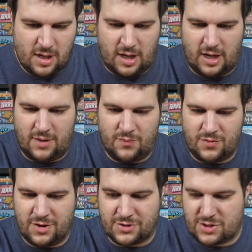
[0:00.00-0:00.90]

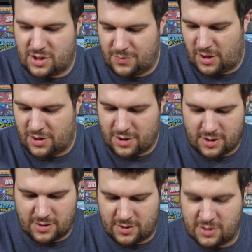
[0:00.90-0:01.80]
There's
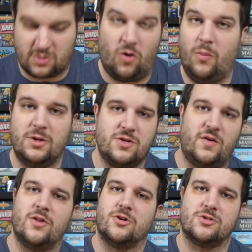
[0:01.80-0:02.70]
a whole bunch of
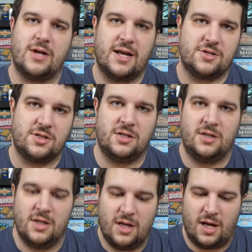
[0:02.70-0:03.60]
other
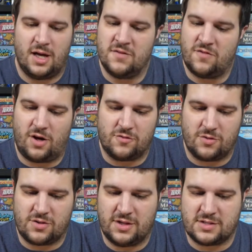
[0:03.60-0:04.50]
strategy involved
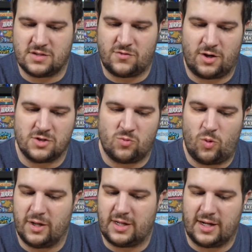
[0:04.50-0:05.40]
with this as far as
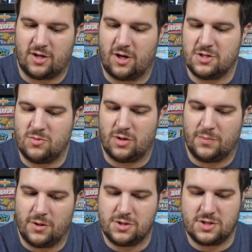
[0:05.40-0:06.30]
what kind of cards you want
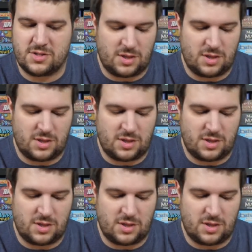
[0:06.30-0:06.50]
to purchase.